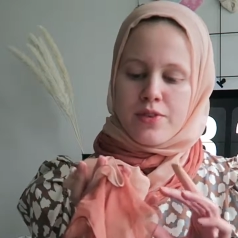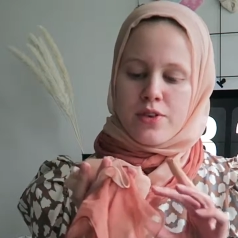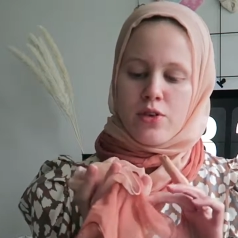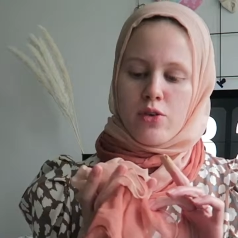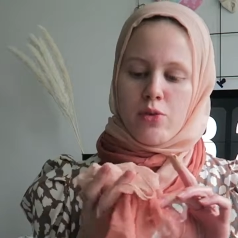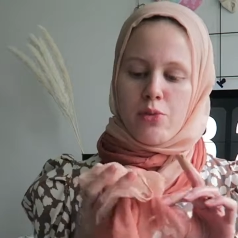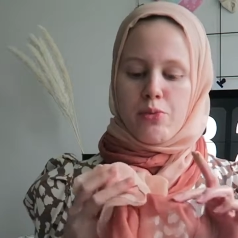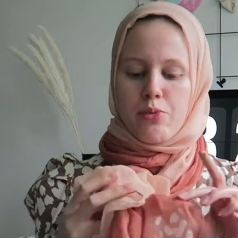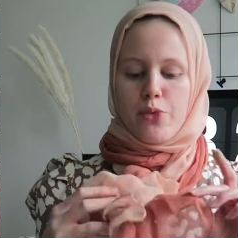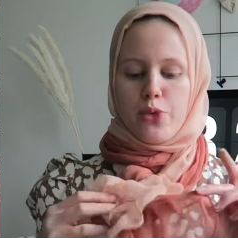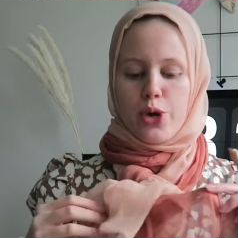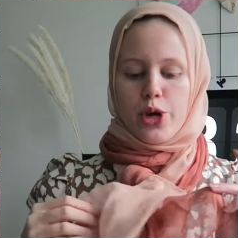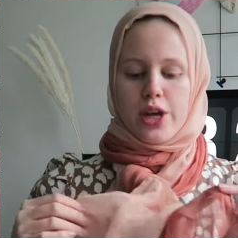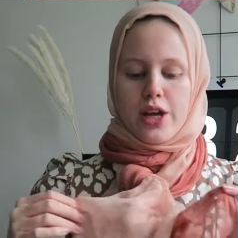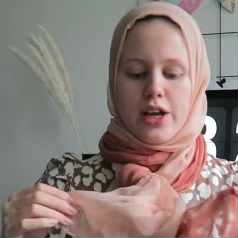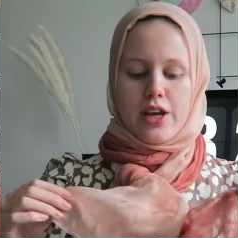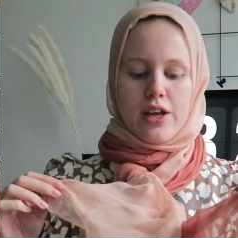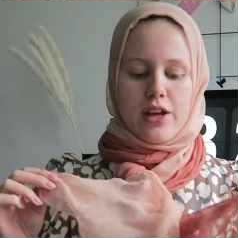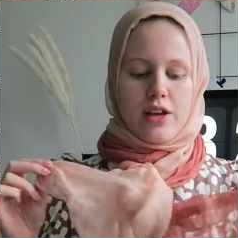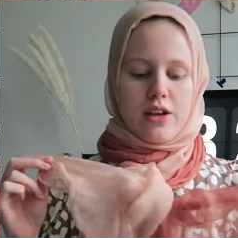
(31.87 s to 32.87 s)

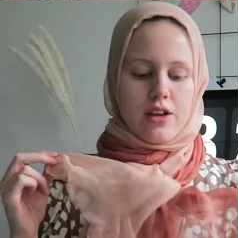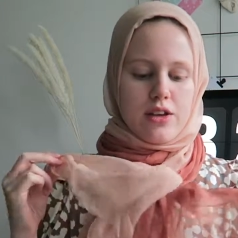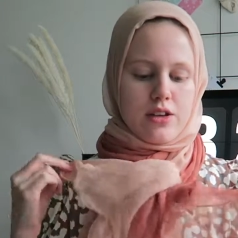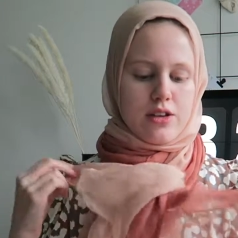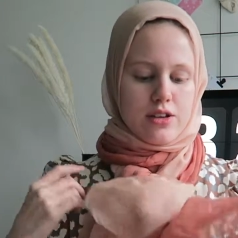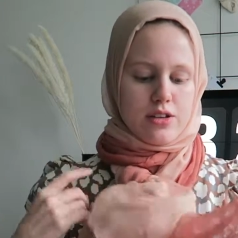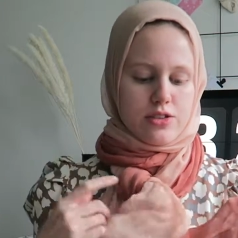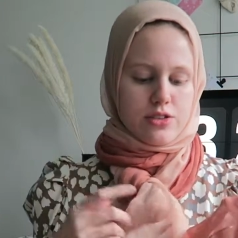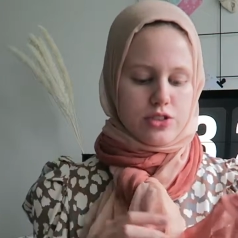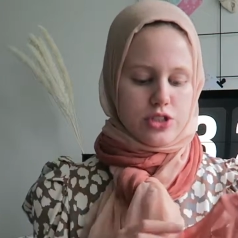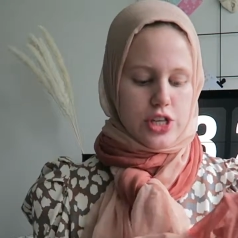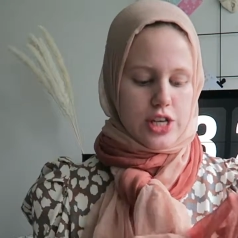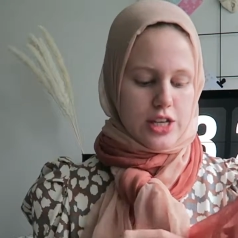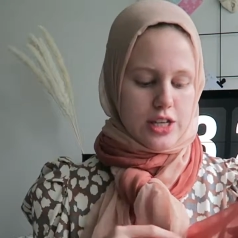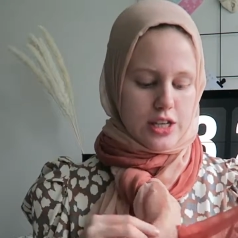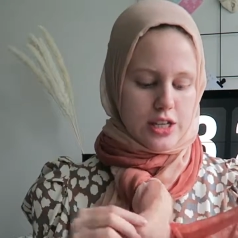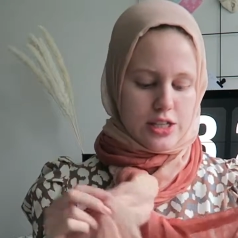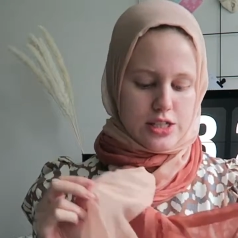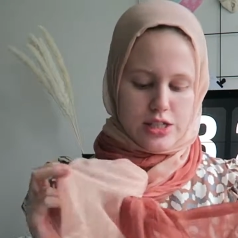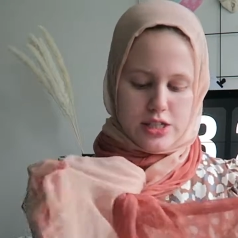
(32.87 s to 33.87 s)
ombre
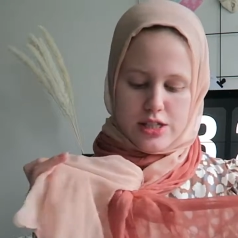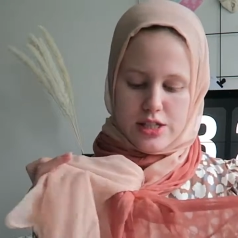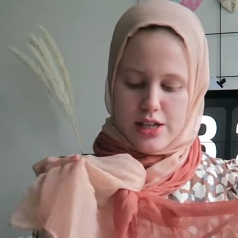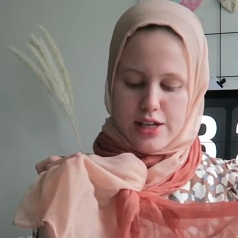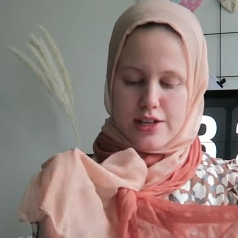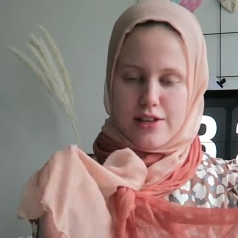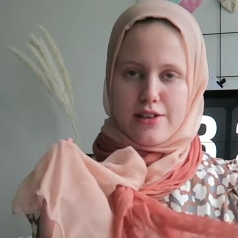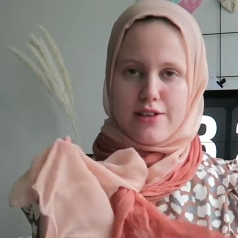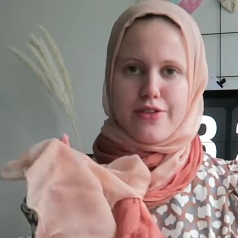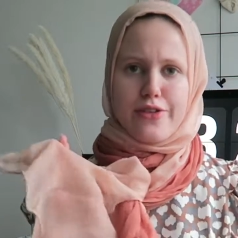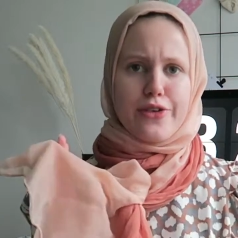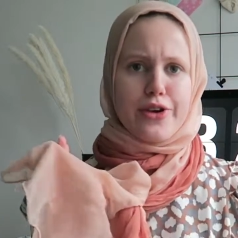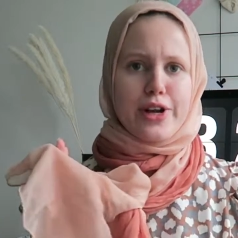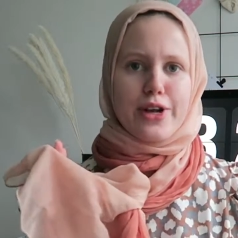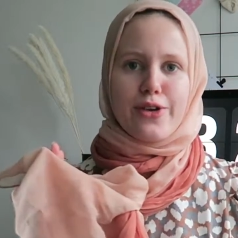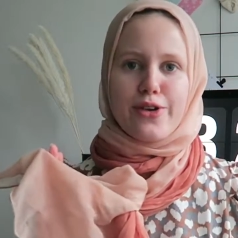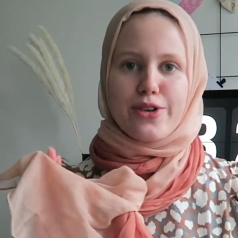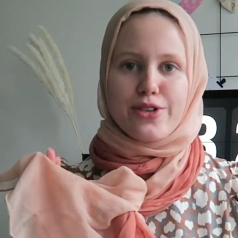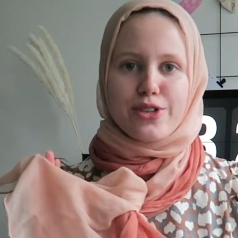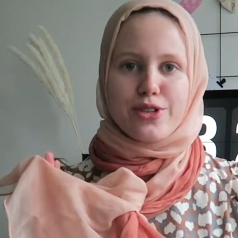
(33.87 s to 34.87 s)
thing is like really
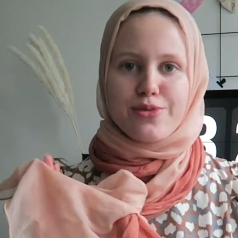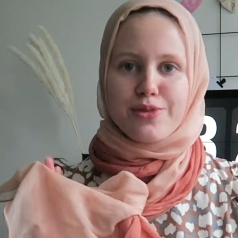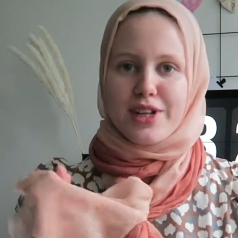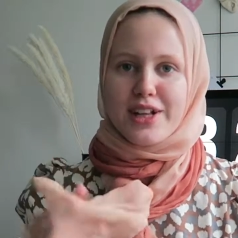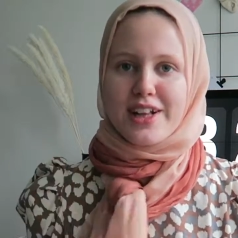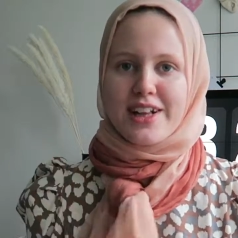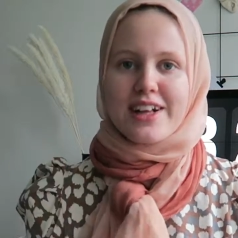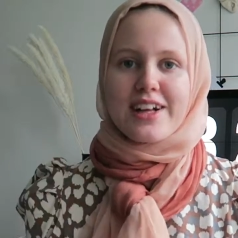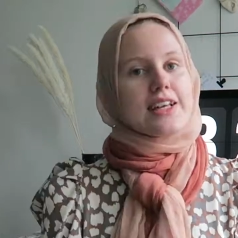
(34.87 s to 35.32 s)
autumnal.